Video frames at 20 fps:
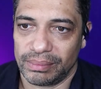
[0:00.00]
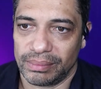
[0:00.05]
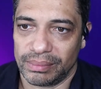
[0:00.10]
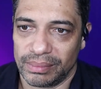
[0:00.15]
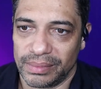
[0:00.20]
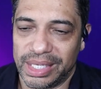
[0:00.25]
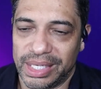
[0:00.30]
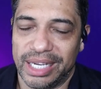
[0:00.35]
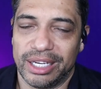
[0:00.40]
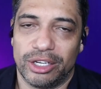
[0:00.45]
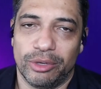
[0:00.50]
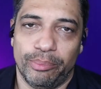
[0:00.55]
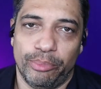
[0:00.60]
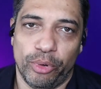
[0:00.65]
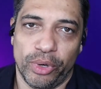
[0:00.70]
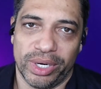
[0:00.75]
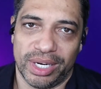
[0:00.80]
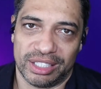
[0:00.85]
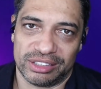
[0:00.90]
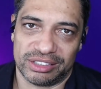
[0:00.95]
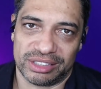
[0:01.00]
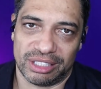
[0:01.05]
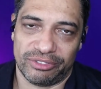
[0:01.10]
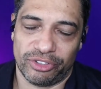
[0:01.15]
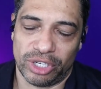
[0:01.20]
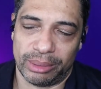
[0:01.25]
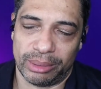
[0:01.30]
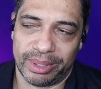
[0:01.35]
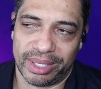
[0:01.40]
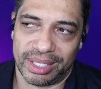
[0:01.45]
Yeah, good point, actually. I
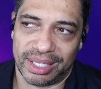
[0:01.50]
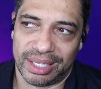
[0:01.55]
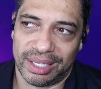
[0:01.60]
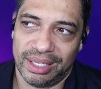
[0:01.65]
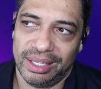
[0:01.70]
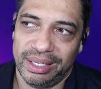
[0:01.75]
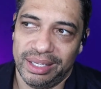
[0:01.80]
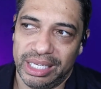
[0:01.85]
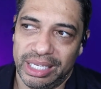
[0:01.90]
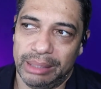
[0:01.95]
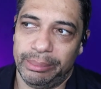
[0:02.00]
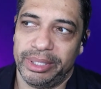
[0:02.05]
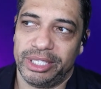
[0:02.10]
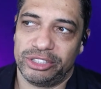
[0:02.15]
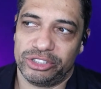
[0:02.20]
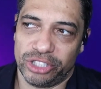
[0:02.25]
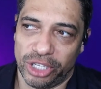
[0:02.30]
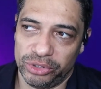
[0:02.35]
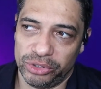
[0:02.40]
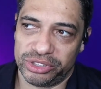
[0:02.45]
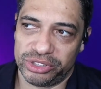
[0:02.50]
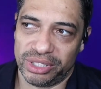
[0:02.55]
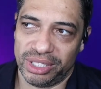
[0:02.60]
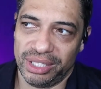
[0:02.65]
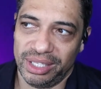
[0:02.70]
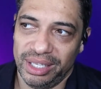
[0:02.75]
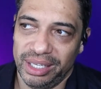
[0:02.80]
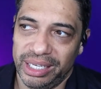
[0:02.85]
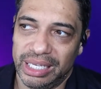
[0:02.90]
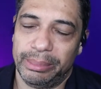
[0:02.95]
forgot about that. It'll be a toaster,
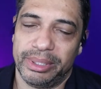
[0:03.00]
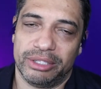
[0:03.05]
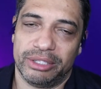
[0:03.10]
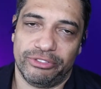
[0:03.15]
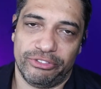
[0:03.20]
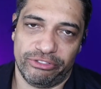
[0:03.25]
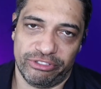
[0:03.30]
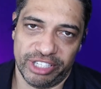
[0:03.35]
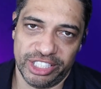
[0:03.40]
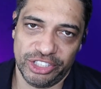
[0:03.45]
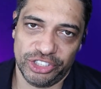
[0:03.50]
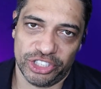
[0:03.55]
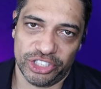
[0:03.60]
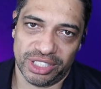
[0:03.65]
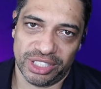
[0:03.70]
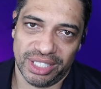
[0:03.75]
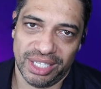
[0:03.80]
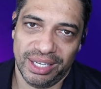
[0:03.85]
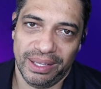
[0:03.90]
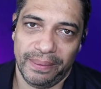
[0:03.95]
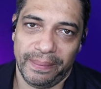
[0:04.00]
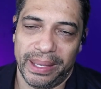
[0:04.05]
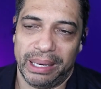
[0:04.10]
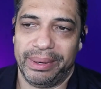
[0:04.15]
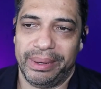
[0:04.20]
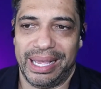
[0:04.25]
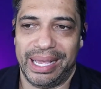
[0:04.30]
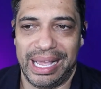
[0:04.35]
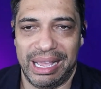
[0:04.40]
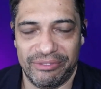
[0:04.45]
it'll be a fridge, it'll
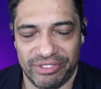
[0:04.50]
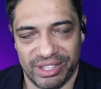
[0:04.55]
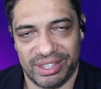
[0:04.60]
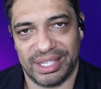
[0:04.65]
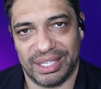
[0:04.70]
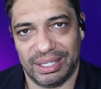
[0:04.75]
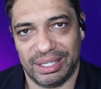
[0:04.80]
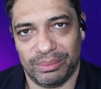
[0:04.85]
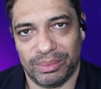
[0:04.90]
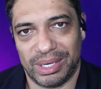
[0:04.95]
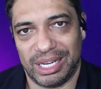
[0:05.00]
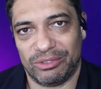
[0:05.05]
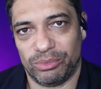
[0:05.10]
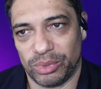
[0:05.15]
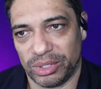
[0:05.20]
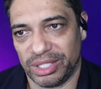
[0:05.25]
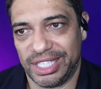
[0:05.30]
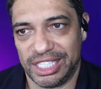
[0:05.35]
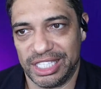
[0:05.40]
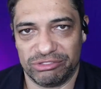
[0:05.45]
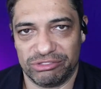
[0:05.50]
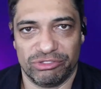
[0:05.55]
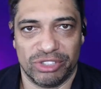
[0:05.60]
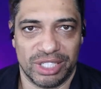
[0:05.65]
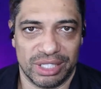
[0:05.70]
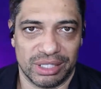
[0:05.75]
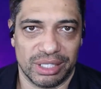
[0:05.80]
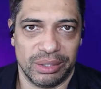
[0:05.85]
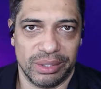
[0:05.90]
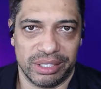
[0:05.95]
be everything. We'll have one of these running
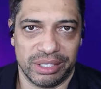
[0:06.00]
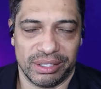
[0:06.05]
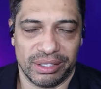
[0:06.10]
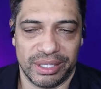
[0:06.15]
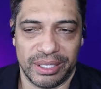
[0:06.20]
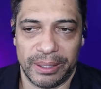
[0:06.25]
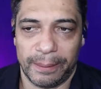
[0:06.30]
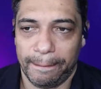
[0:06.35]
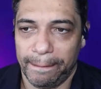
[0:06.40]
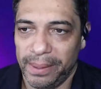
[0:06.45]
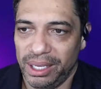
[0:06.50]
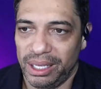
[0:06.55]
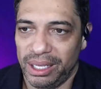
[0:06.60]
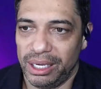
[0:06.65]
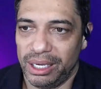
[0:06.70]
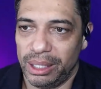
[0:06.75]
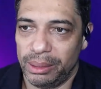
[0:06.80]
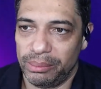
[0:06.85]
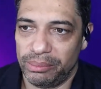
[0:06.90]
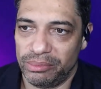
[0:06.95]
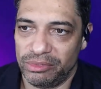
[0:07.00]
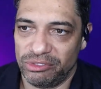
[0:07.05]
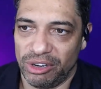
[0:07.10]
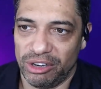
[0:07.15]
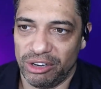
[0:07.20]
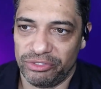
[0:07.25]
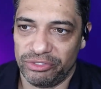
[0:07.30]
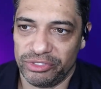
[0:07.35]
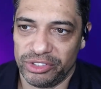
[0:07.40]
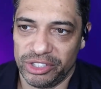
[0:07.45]
locally on it,
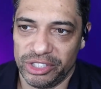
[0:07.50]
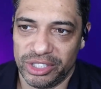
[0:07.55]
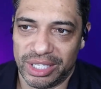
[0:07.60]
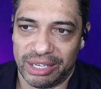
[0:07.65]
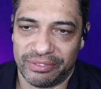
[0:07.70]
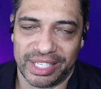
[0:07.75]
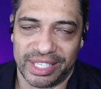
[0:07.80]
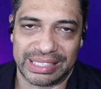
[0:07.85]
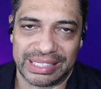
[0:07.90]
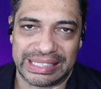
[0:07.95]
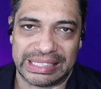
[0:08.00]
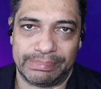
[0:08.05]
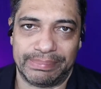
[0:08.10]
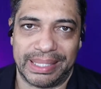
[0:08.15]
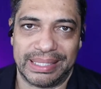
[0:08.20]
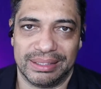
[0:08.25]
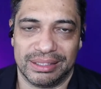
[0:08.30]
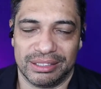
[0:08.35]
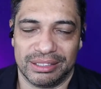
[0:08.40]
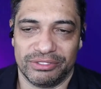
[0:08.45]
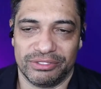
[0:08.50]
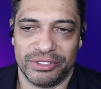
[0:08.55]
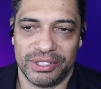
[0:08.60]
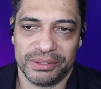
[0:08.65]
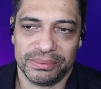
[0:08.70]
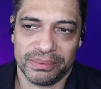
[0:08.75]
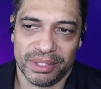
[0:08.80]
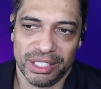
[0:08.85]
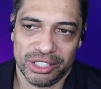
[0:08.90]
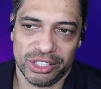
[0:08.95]
rather than you have the expense of
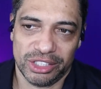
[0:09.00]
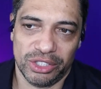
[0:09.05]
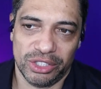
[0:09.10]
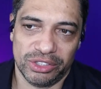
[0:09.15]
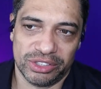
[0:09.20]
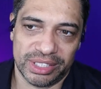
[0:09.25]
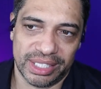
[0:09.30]
using